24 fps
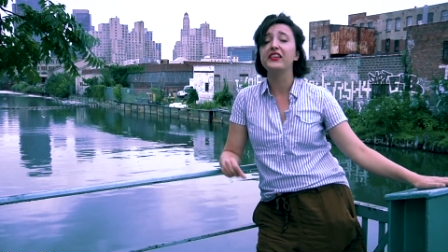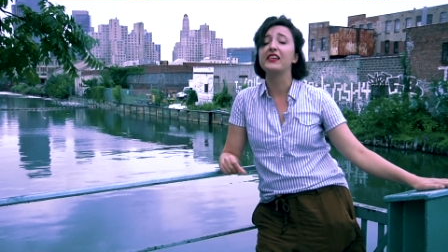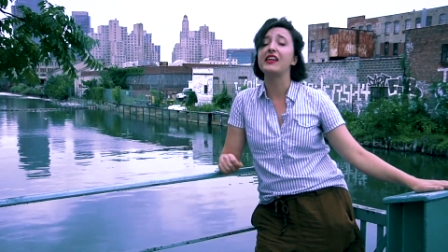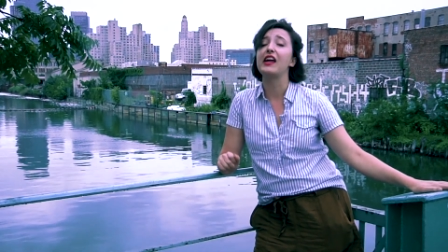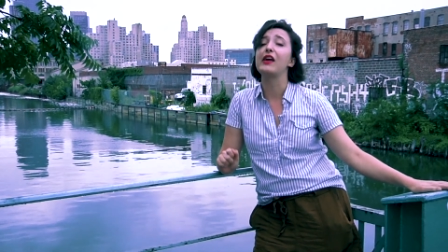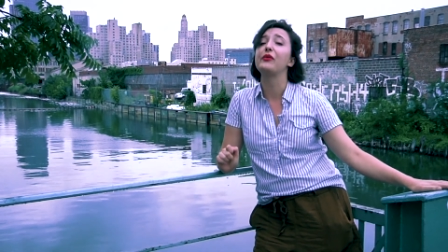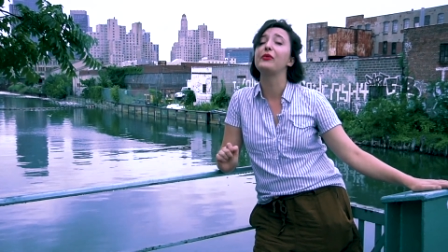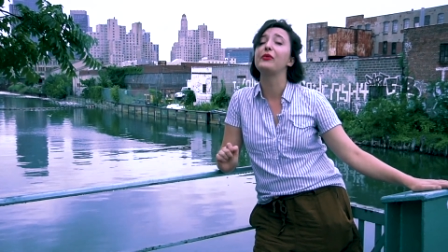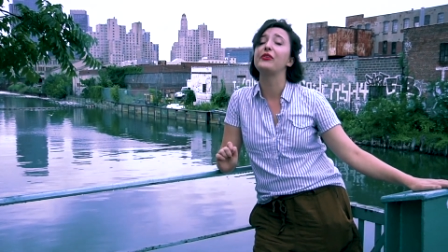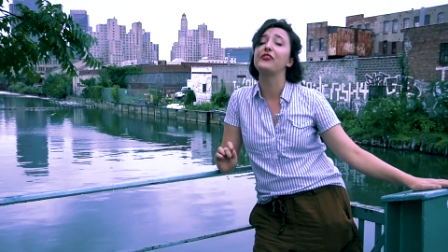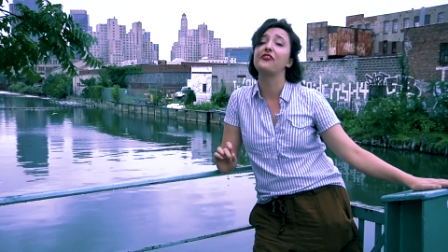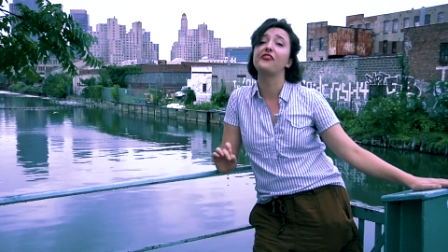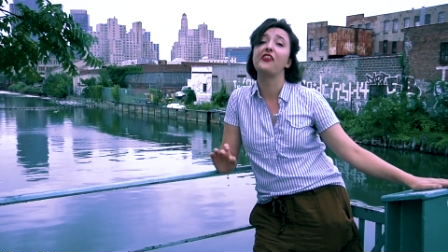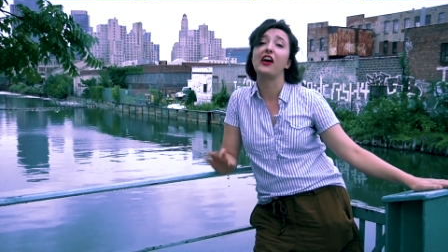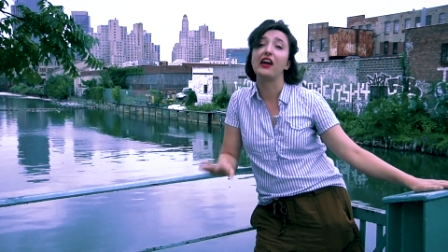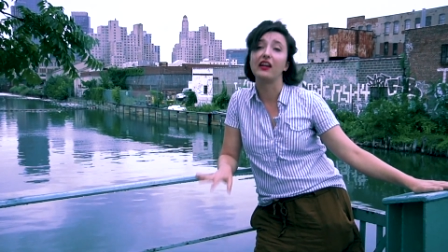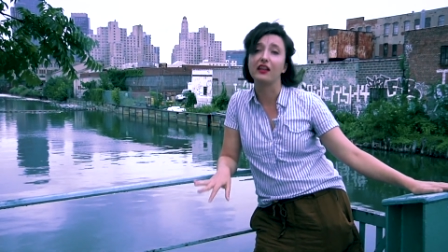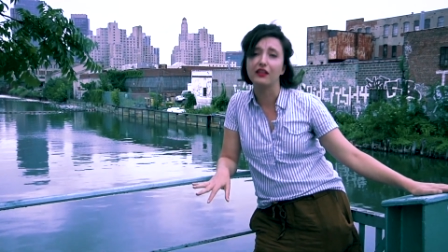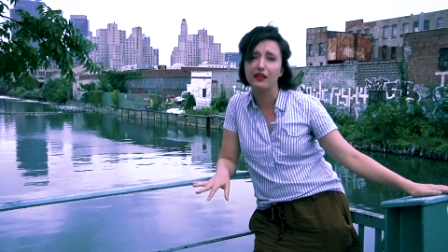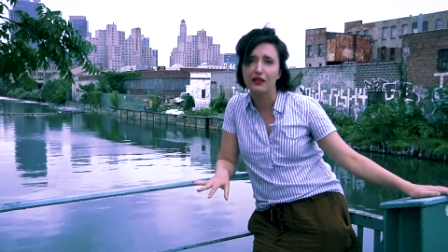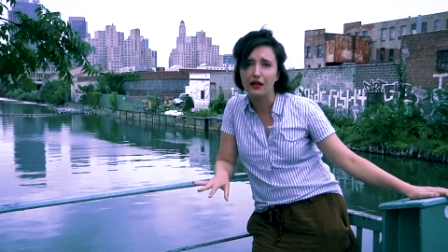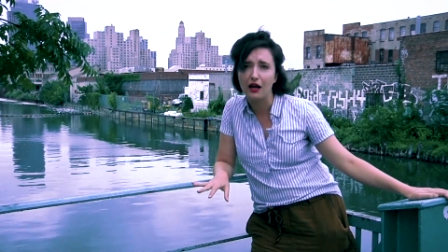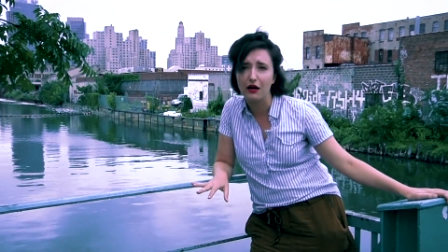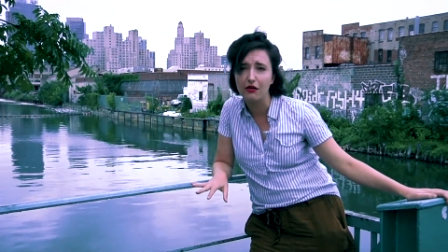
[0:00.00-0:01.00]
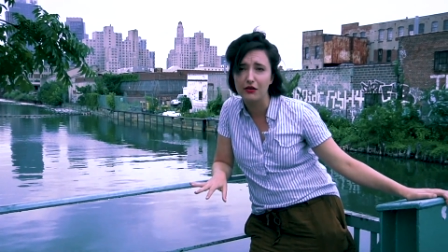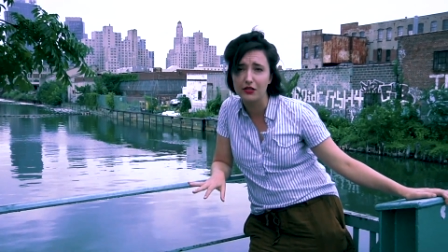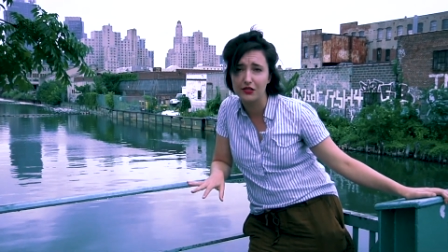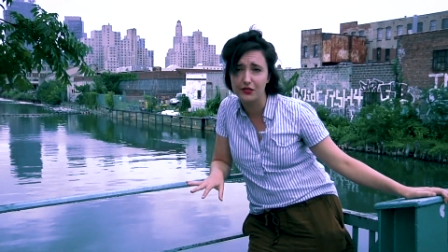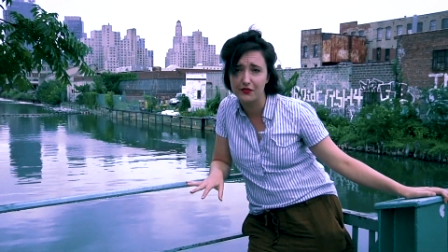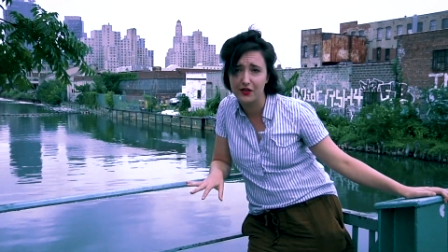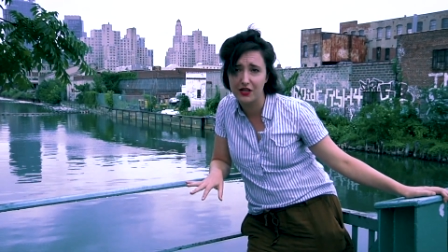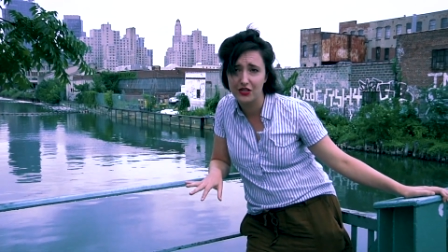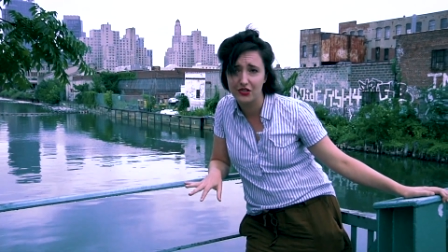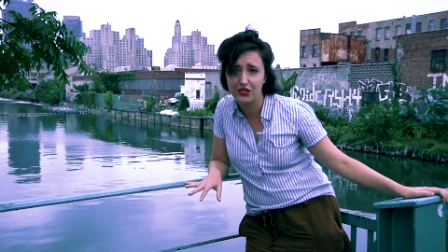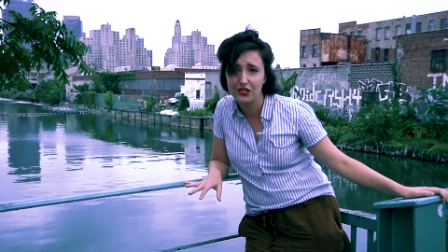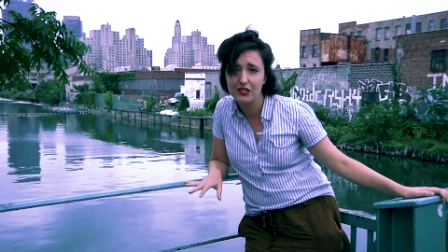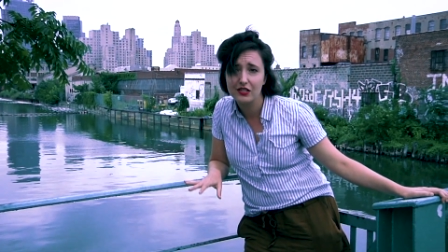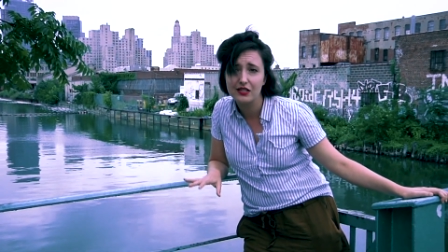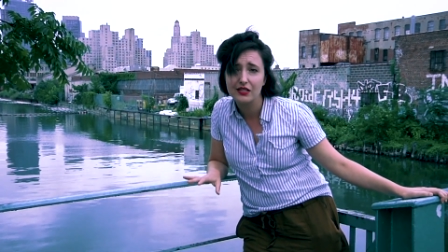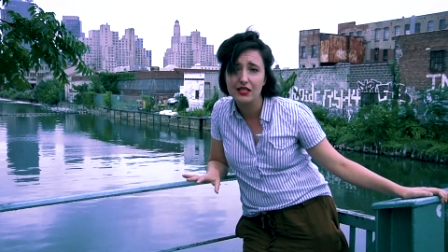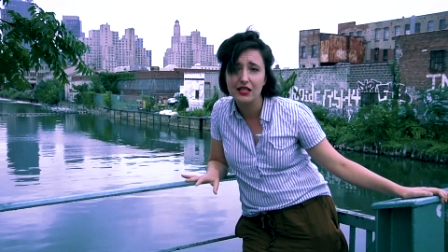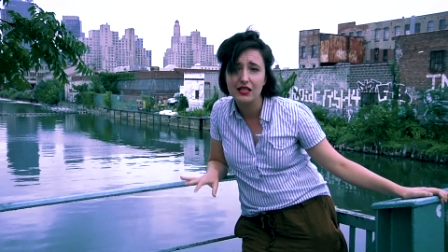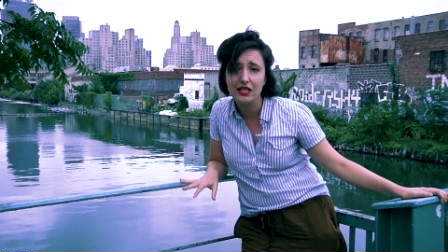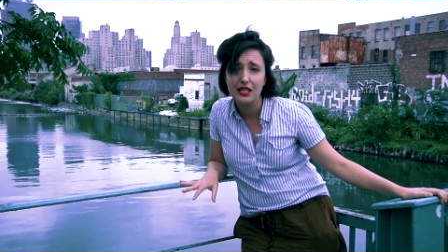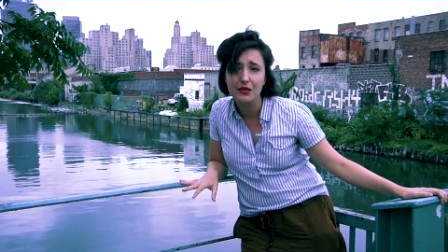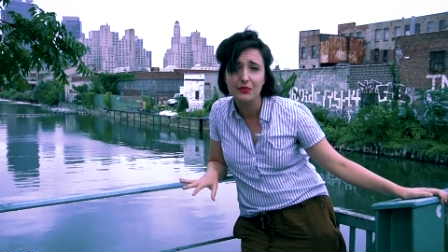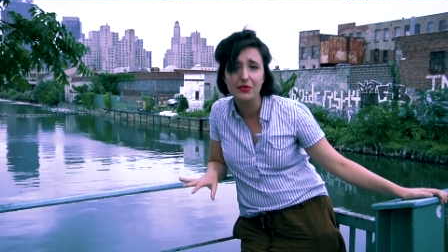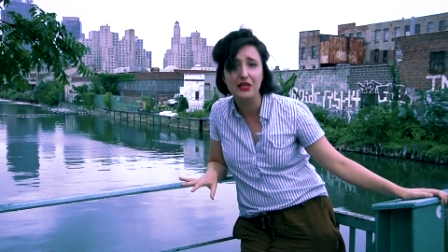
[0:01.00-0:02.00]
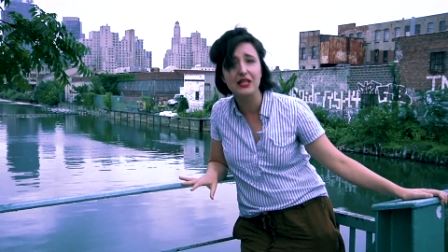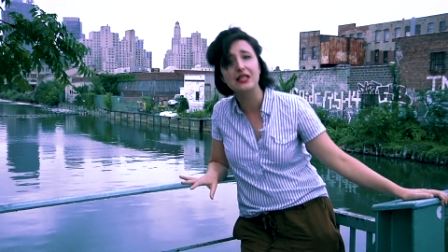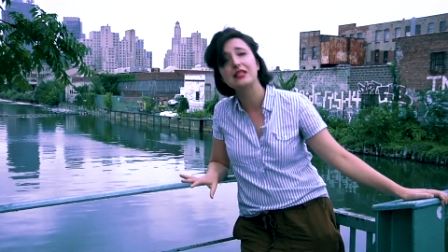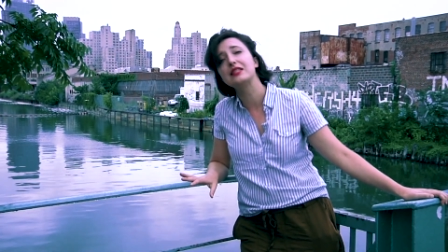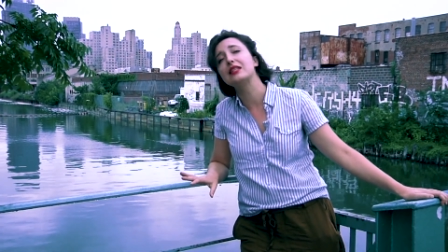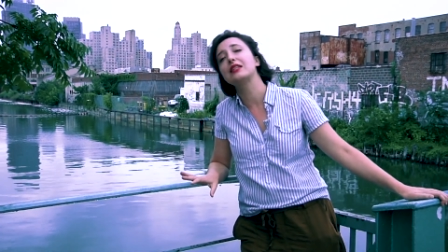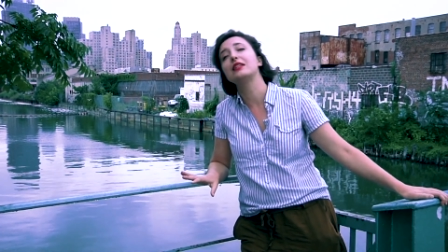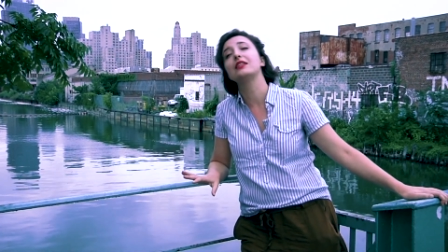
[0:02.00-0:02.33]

Tonight we finally got reservations at that place